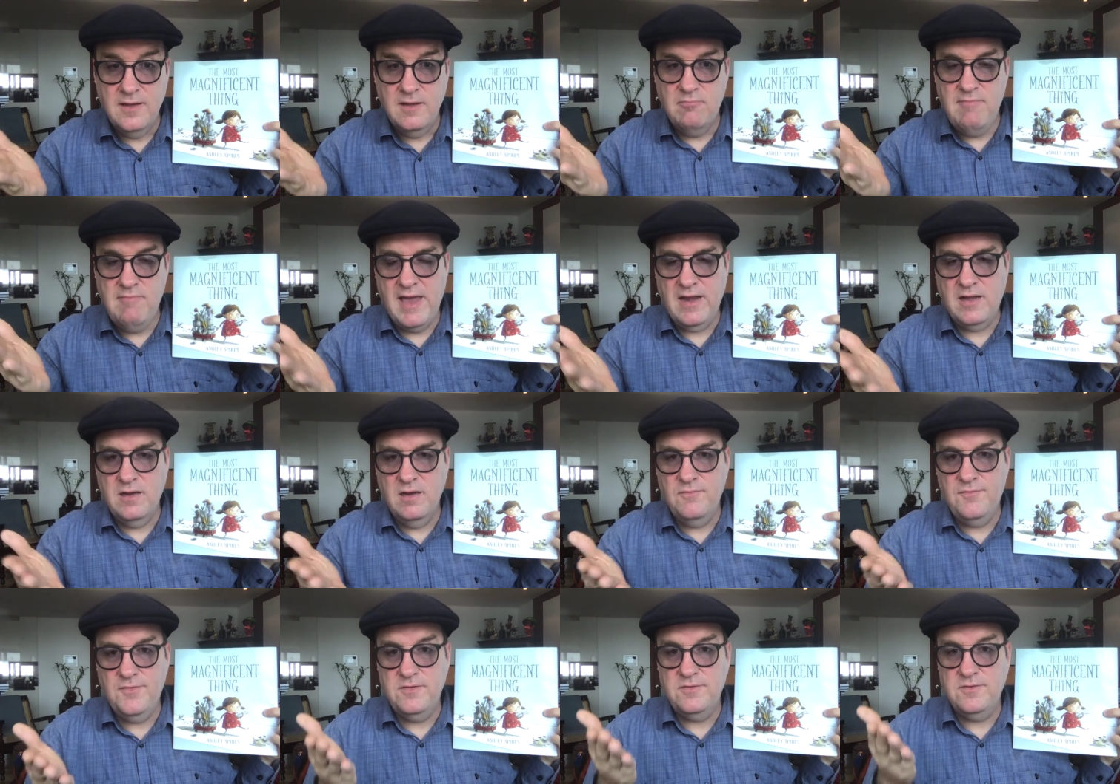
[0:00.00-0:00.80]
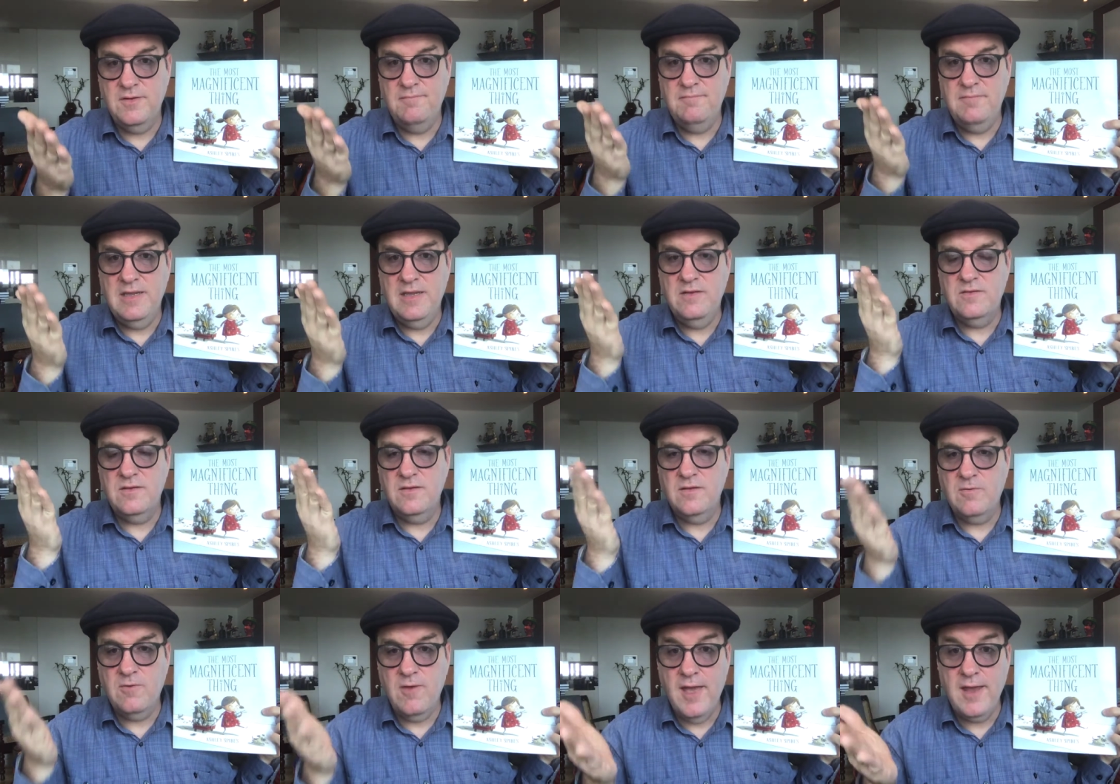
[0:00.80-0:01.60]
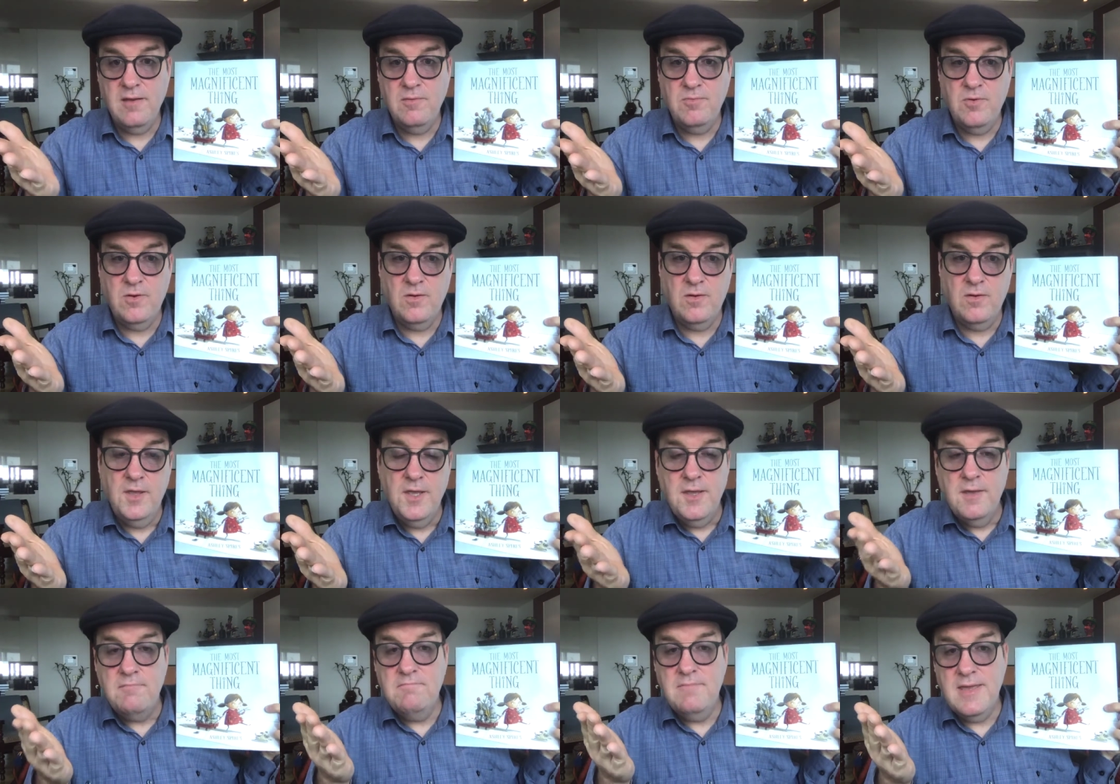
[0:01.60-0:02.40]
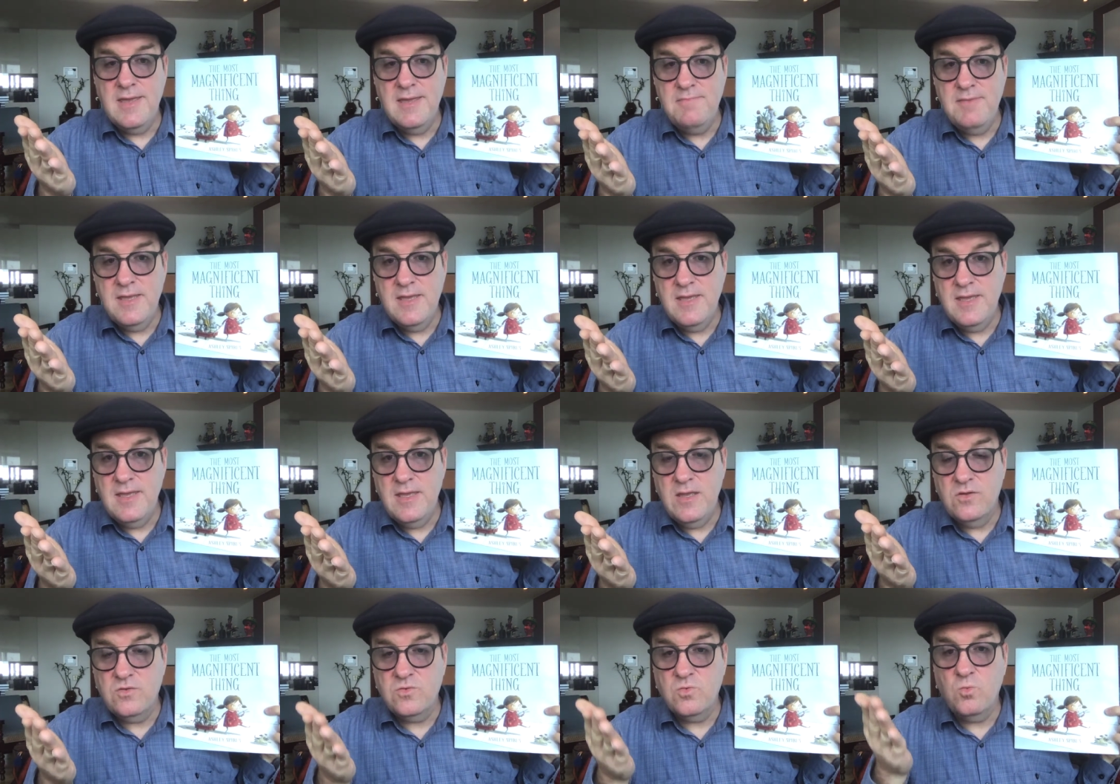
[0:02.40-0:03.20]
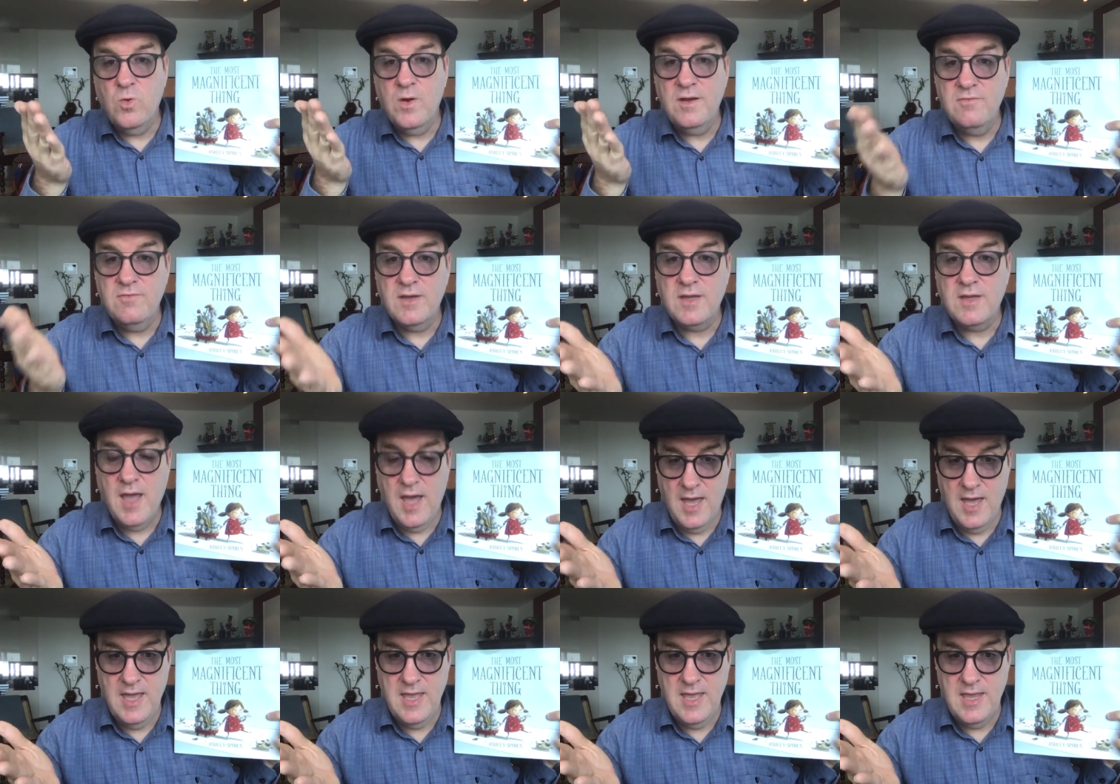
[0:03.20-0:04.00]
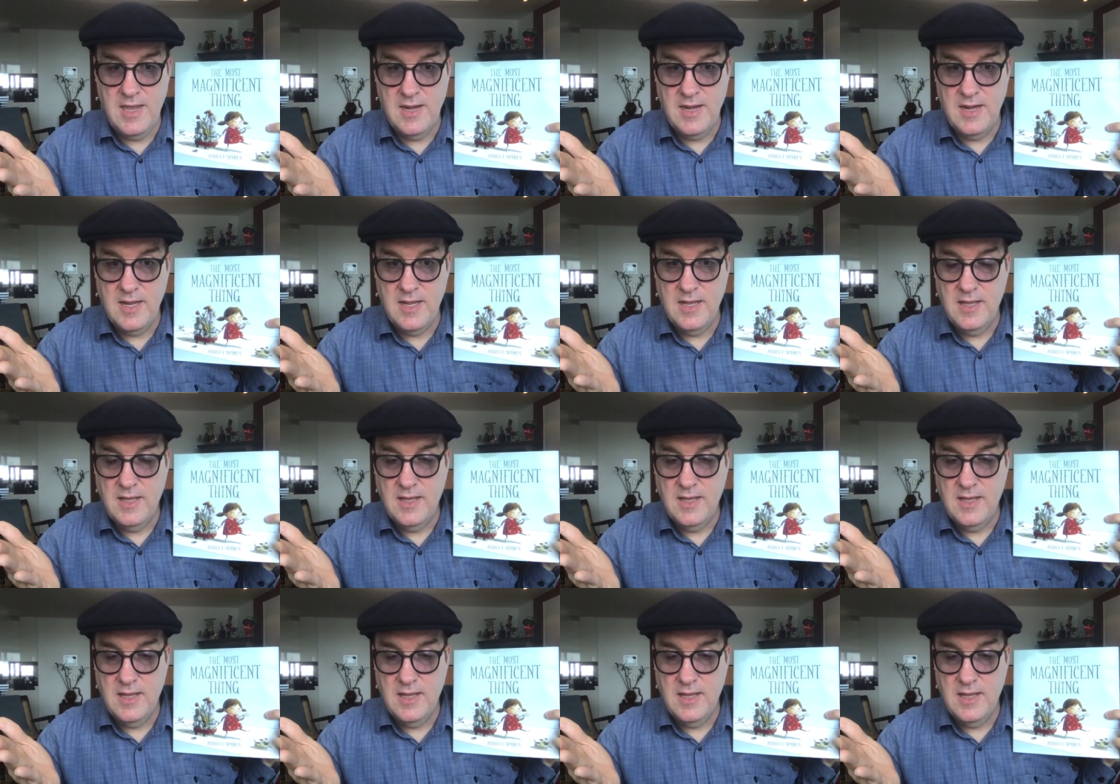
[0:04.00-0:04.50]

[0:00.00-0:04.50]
Magnificent means incredible. Maybe it's one of a kind.